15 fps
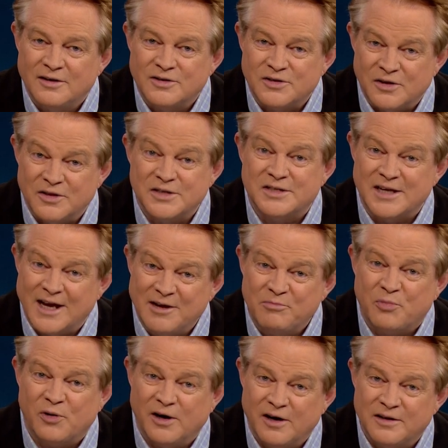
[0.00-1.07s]
So the same
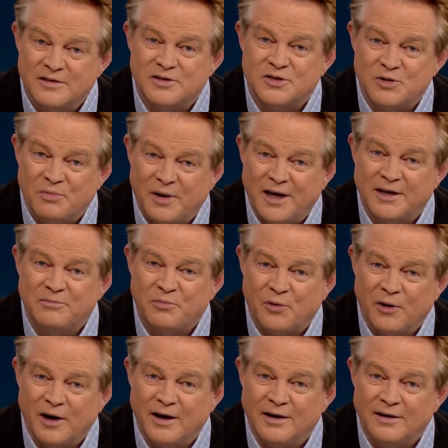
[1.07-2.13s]
prayer that Jermaine
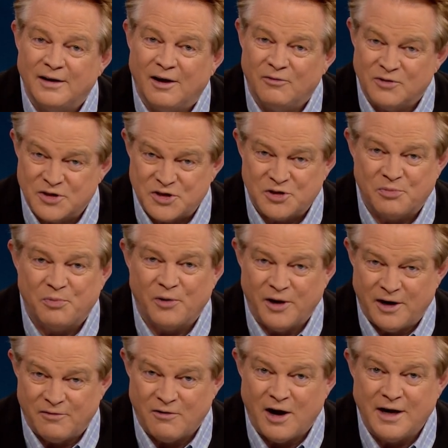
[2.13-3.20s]
prayed, I want you to pray
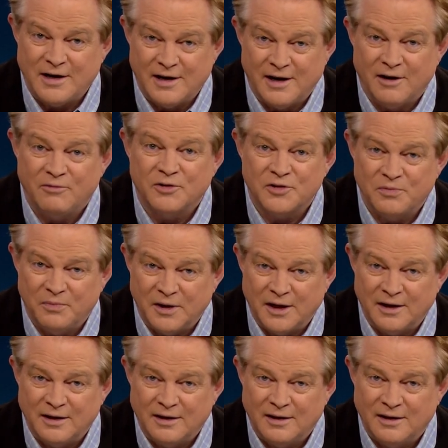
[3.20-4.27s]
it right now with
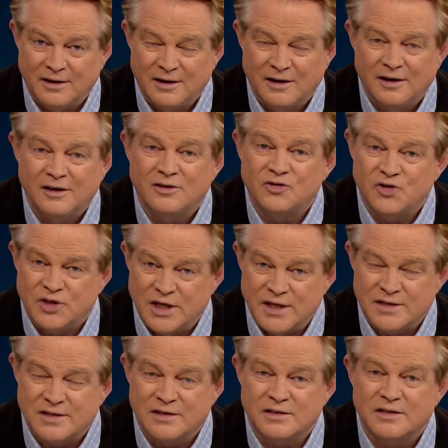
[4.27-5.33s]
me.
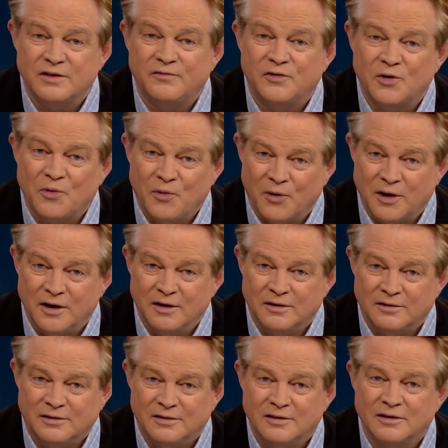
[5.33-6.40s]
Jesus, if you're
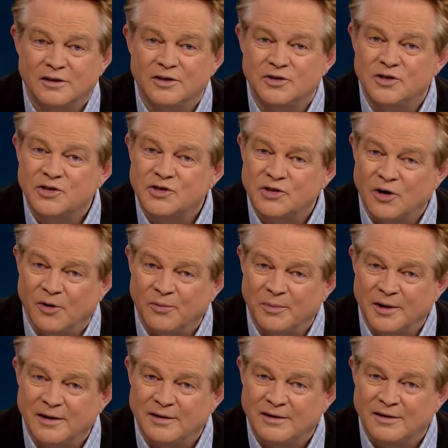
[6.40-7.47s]
real, could you show
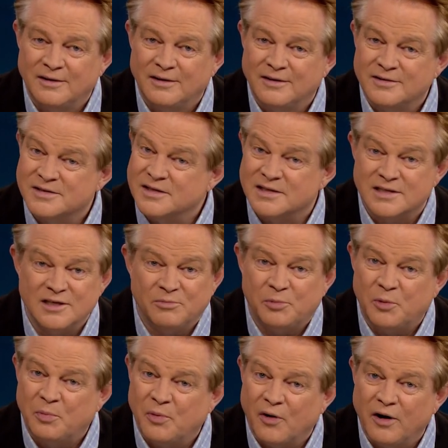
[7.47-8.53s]
me? It's a
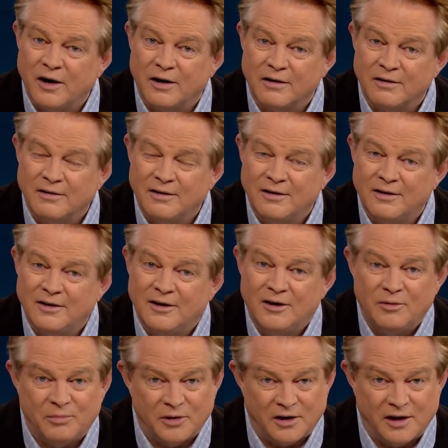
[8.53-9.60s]
simple prayer,
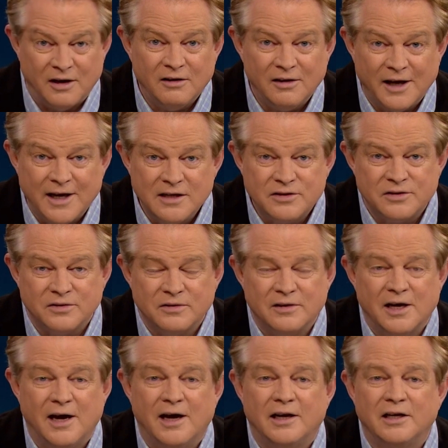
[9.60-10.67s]
but he'll answer
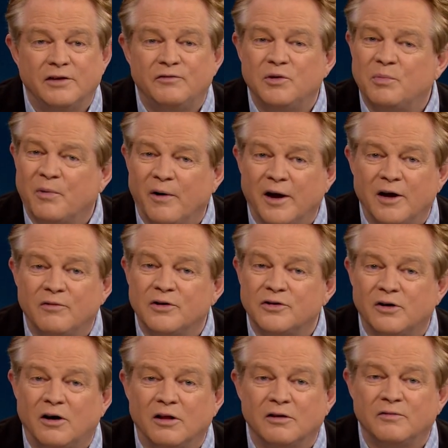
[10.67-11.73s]
that if you pray with
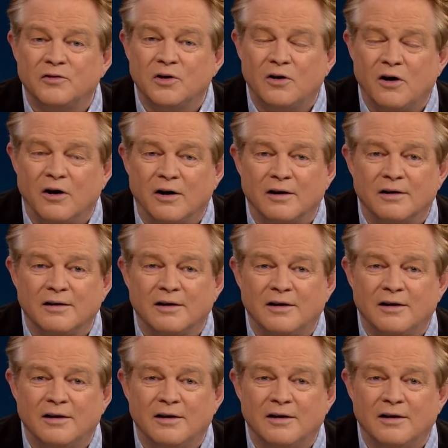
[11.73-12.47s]
all of your heart.